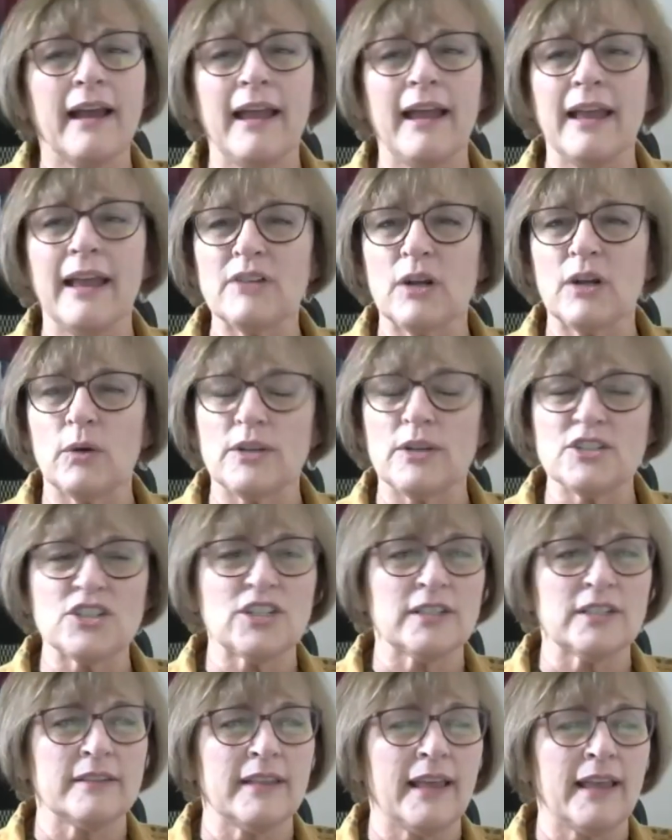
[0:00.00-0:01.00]
I have a
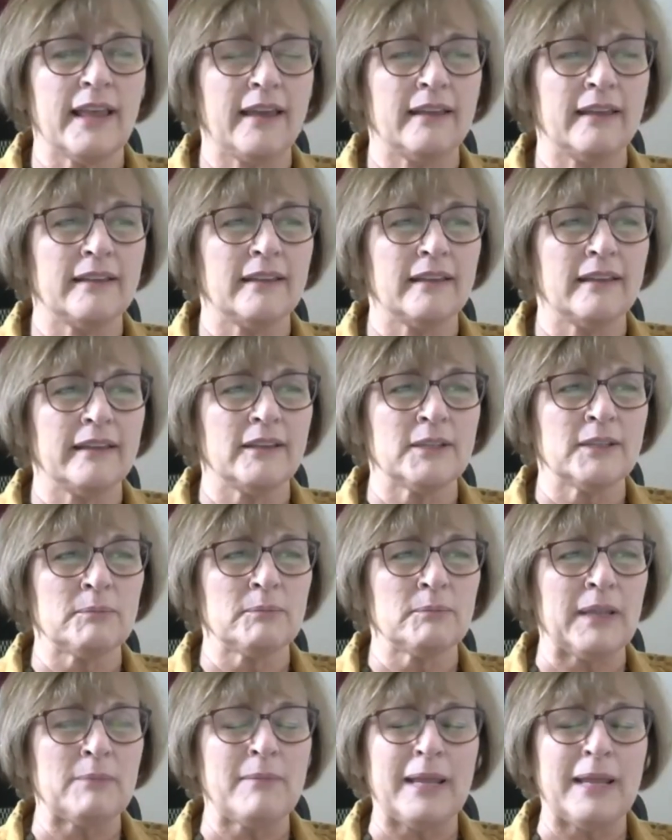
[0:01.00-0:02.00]
question that it,
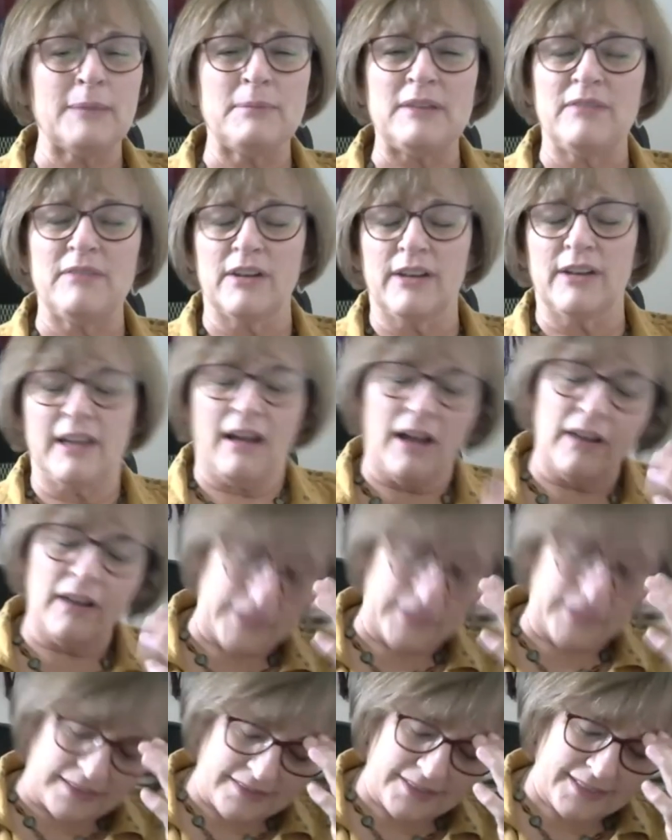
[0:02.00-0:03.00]
it may be very
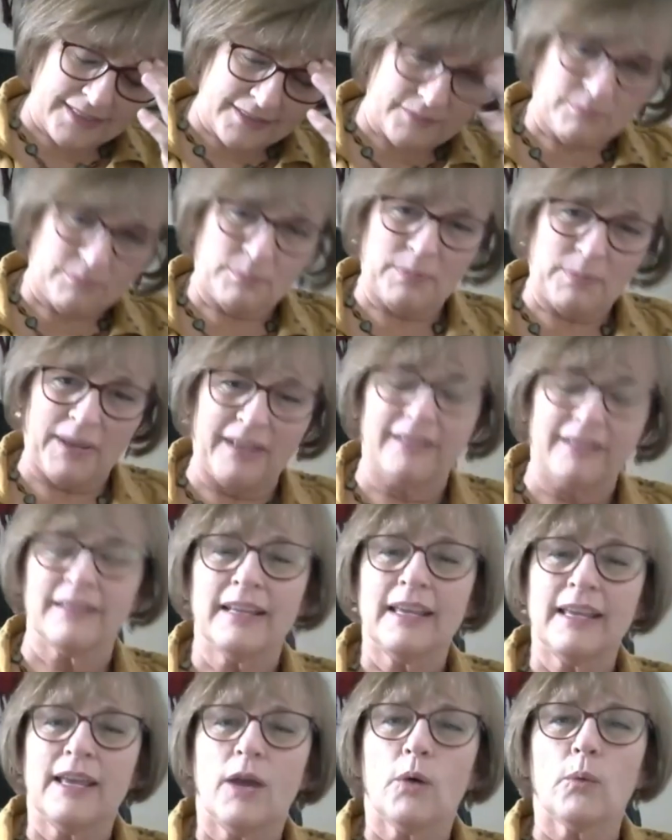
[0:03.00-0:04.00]
obvious, but
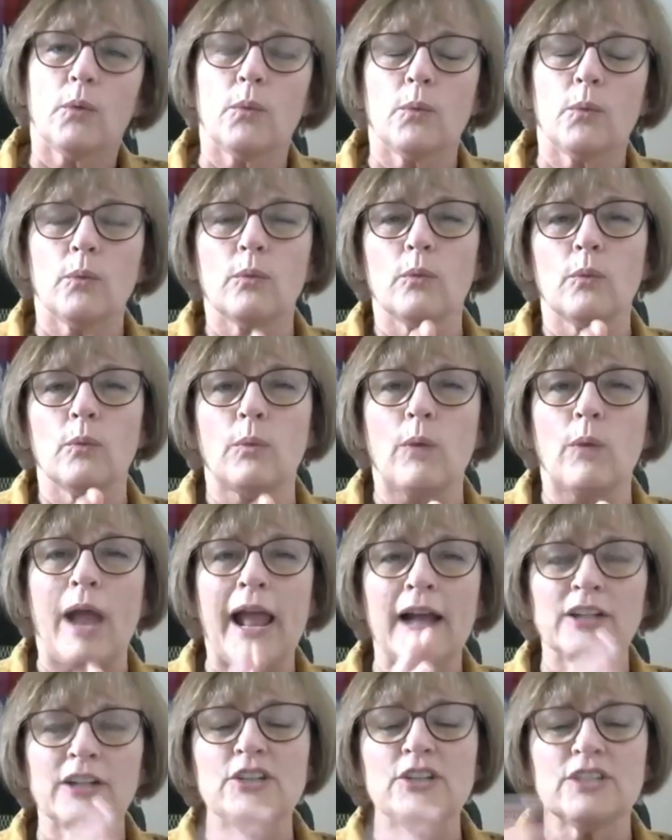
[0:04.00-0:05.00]

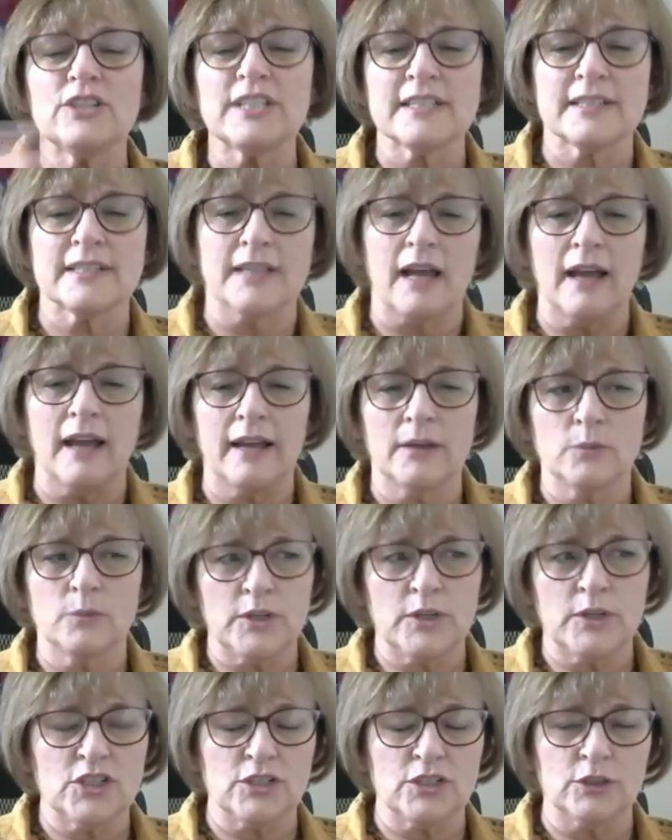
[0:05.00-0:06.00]
how do you decide
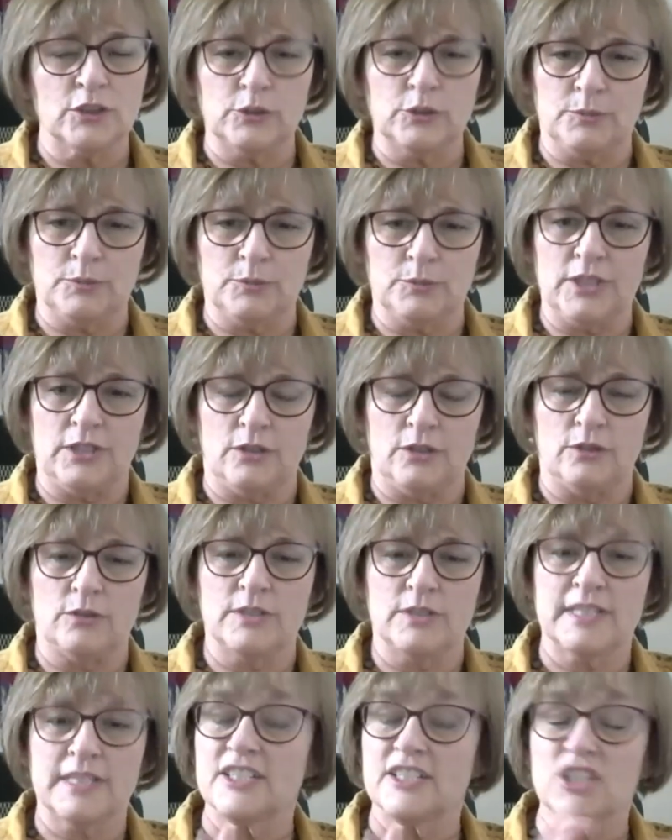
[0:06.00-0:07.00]
which loom to
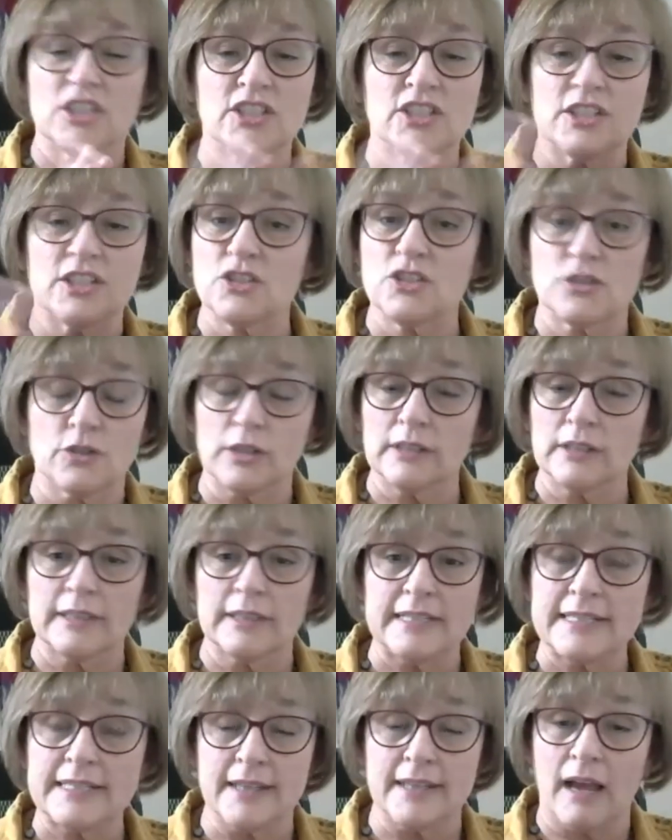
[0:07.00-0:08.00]
use? It's just a
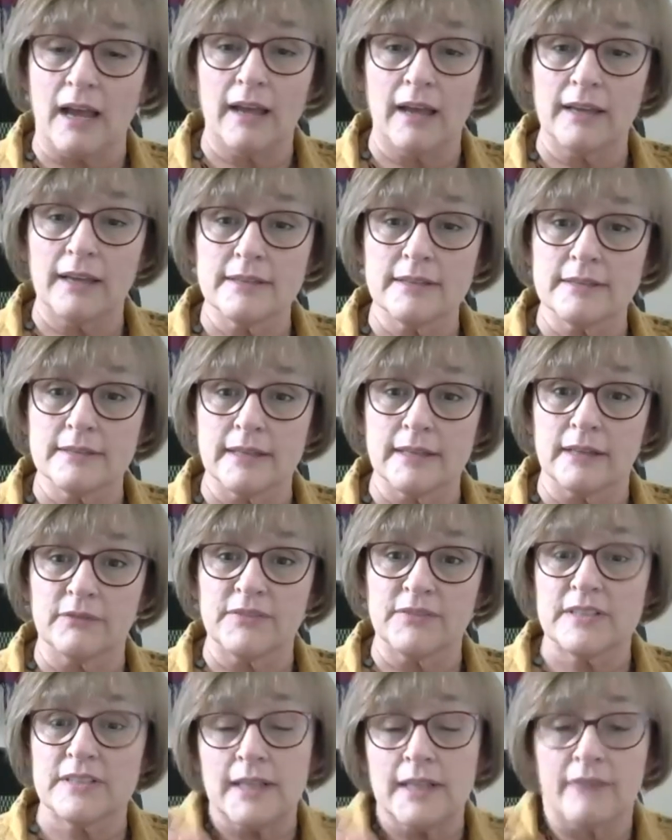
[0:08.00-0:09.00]
strictly size that if
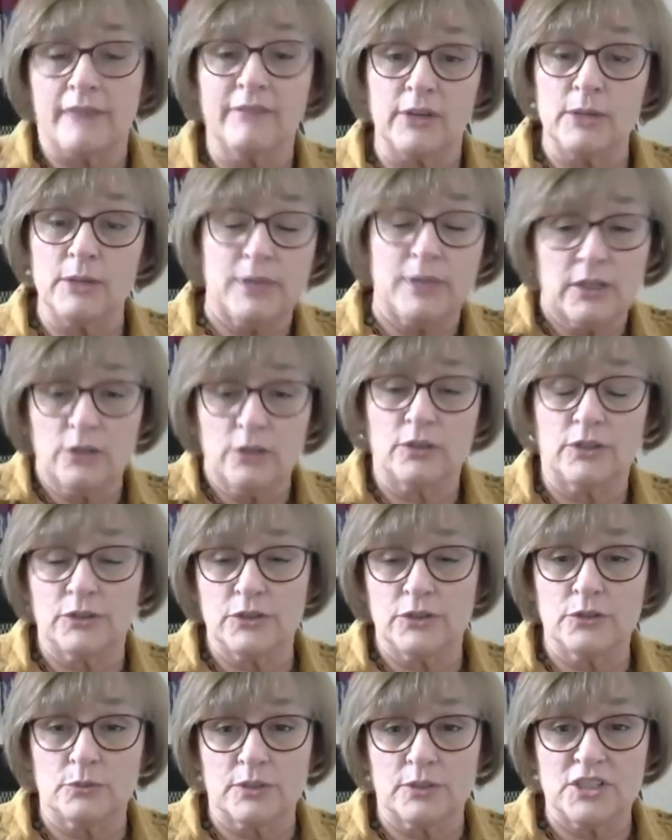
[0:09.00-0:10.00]
it's not very big, you're going to
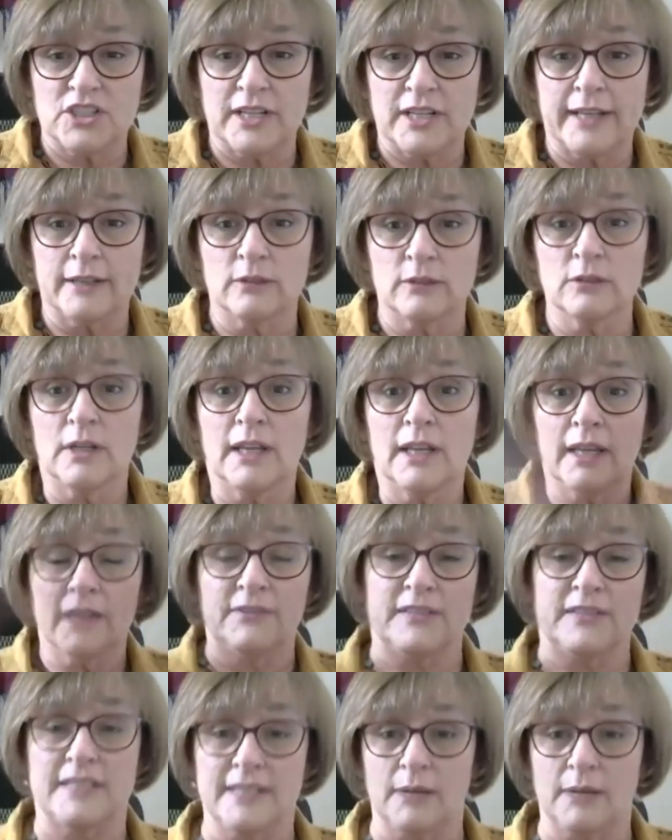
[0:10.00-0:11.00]
do the rigid heddle.
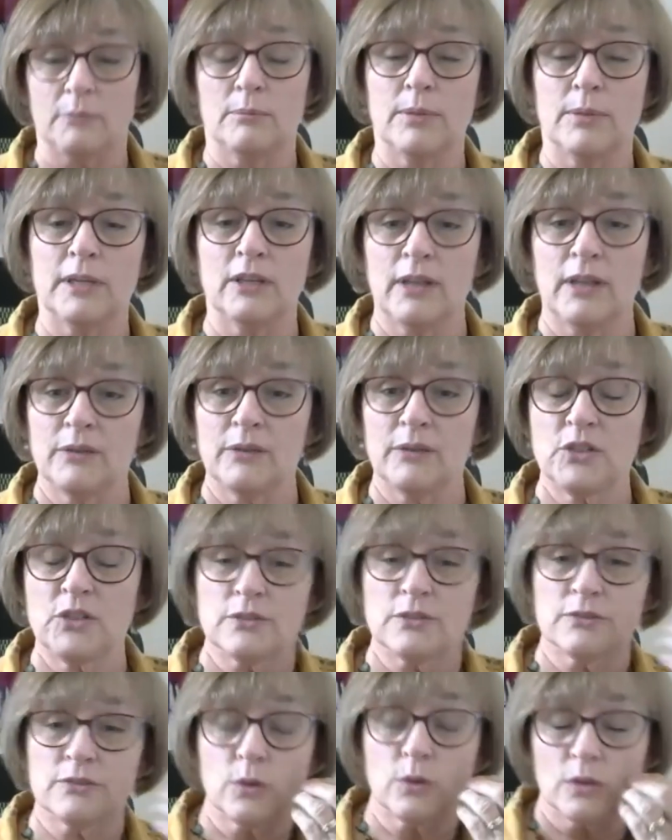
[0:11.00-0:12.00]
If it's something big, you have to use
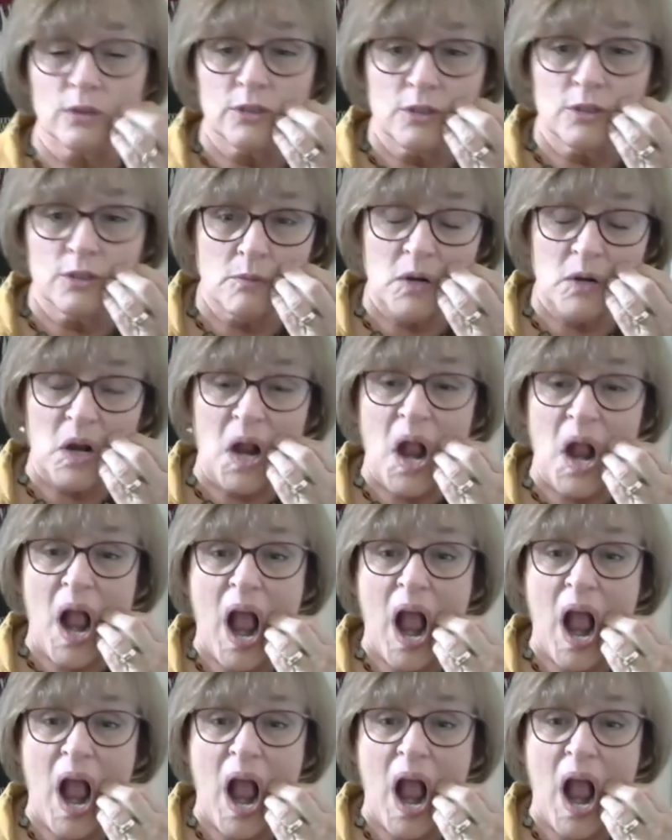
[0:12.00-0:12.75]
a floor loom or?